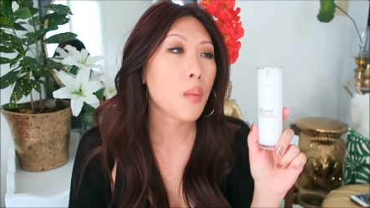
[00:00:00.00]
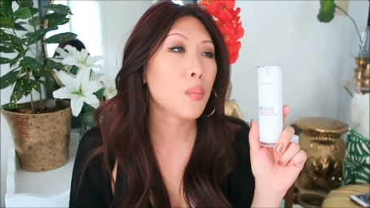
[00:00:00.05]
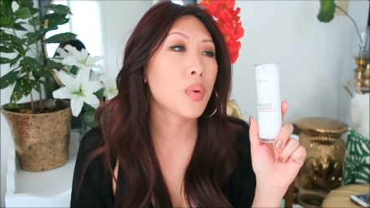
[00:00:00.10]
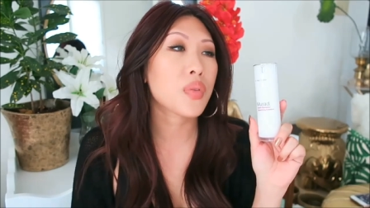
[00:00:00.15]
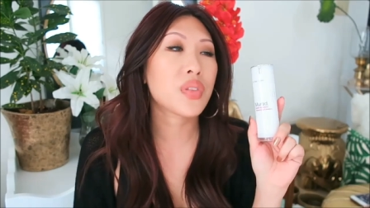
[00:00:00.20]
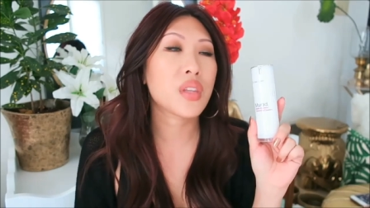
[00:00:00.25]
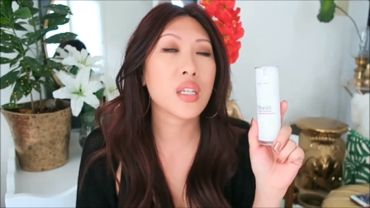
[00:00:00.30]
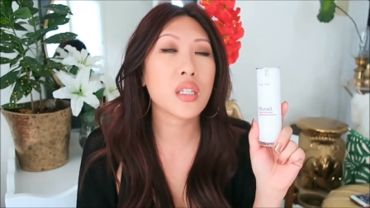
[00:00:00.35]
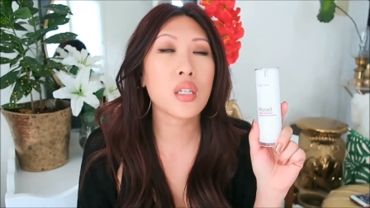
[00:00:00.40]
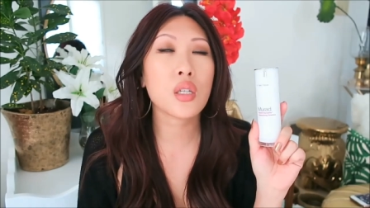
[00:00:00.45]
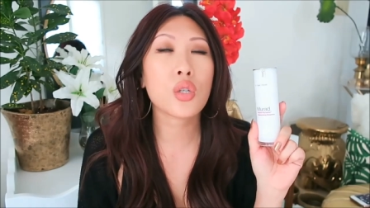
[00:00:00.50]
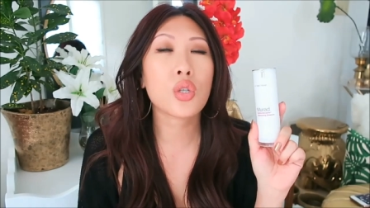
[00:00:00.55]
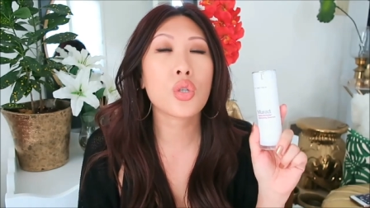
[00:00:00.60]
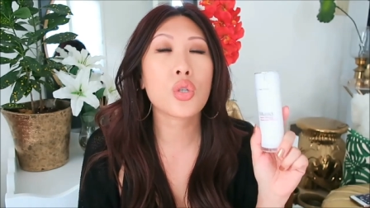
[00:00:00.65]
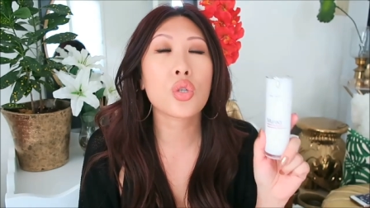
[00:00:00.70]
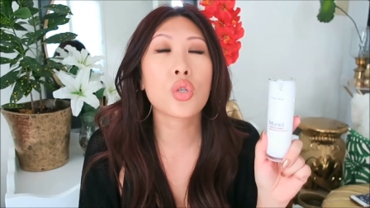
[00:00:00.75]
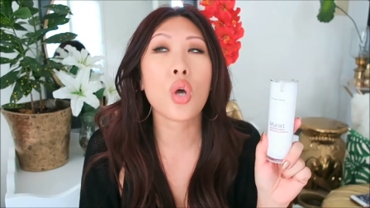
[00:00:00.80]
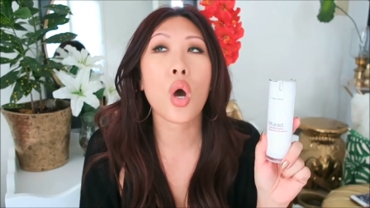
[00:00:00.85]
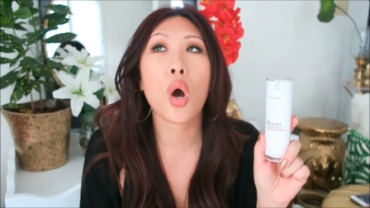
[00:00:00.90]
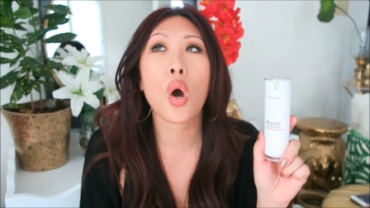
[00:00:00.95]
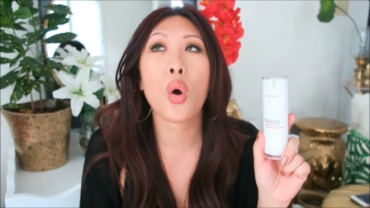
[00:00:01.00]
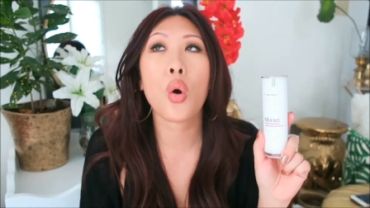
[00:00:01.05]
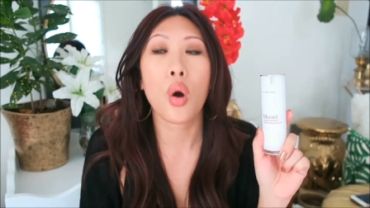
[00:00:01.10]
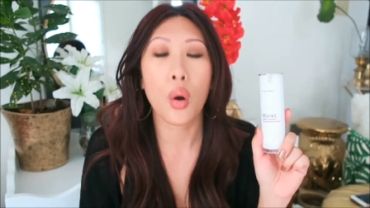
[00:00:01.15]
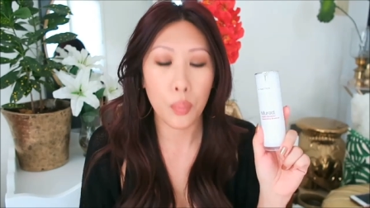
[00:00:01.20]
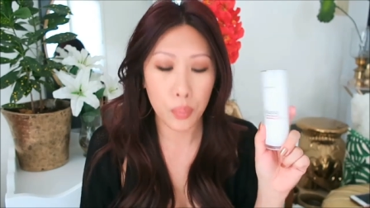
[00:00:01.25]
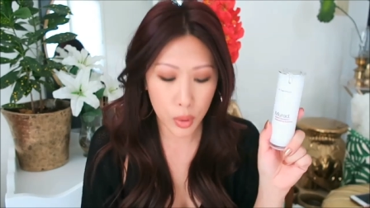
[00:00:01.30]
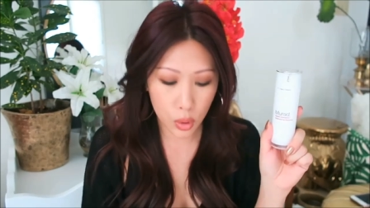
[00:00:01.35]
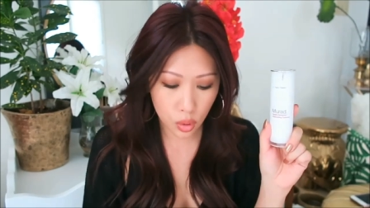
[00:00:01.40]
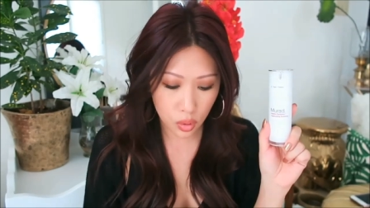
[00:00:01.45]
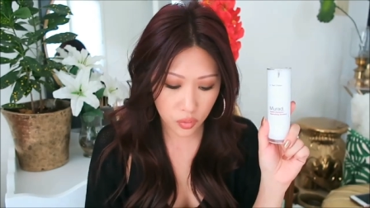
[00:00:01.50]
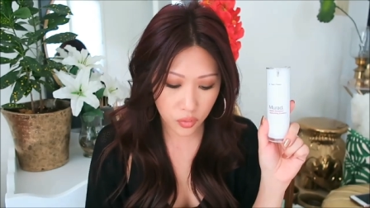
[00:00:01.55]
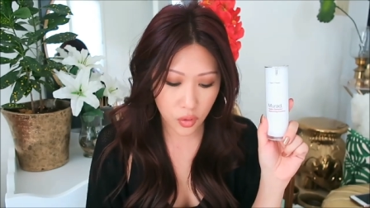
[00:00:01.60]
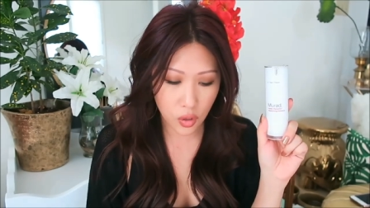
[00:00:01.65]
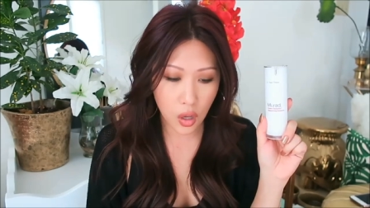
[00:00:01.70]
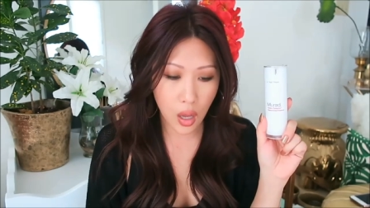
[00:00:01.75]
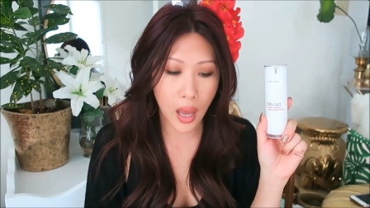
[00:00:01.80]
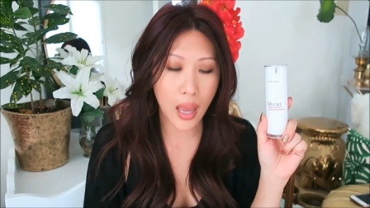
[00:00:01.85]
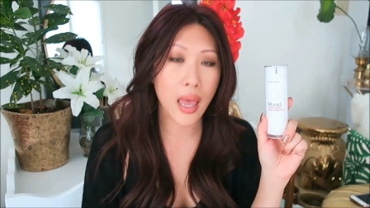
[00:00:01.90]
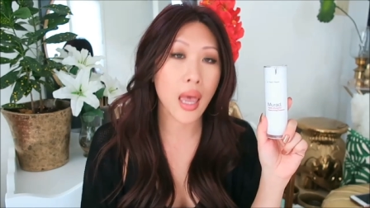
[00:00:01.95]
But this is so
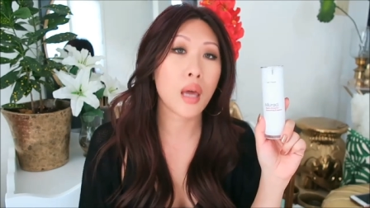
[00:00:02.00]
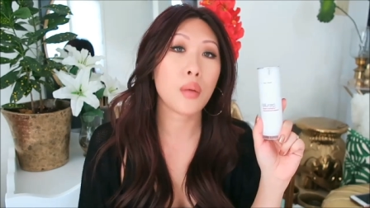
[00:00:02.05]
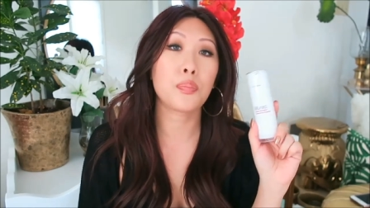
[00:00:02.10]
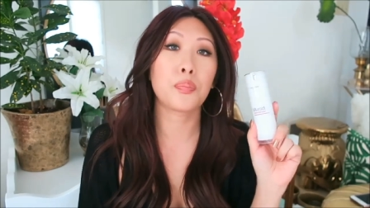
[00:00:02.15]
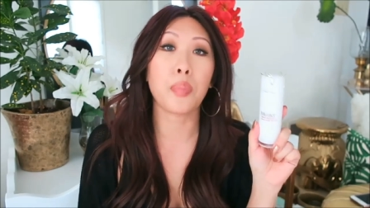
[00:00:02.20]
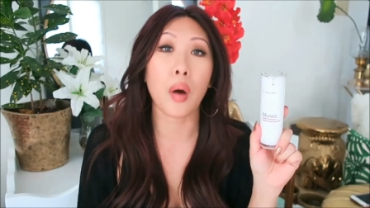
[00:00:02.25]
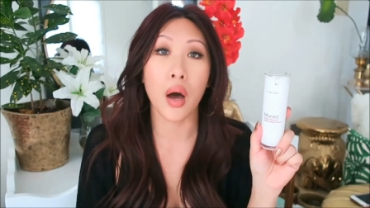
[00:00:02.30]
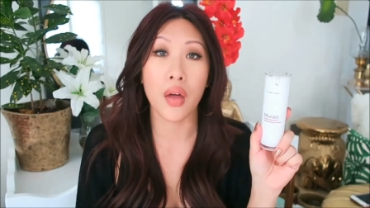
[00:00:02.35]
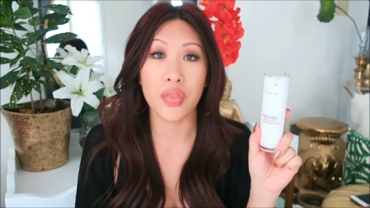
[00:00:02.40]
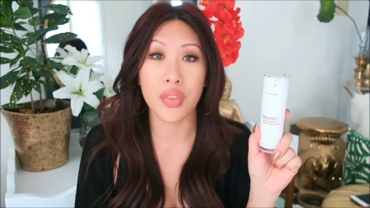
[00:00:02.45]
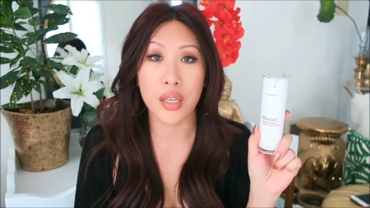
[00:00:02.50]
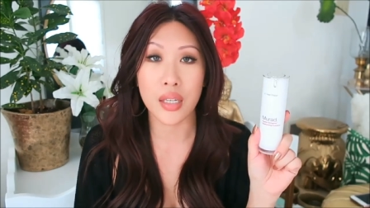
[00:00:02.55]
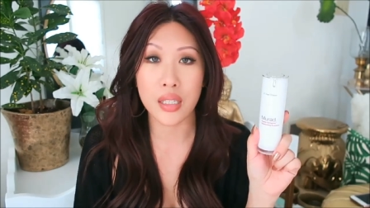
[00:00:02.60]
beautiful. I had bought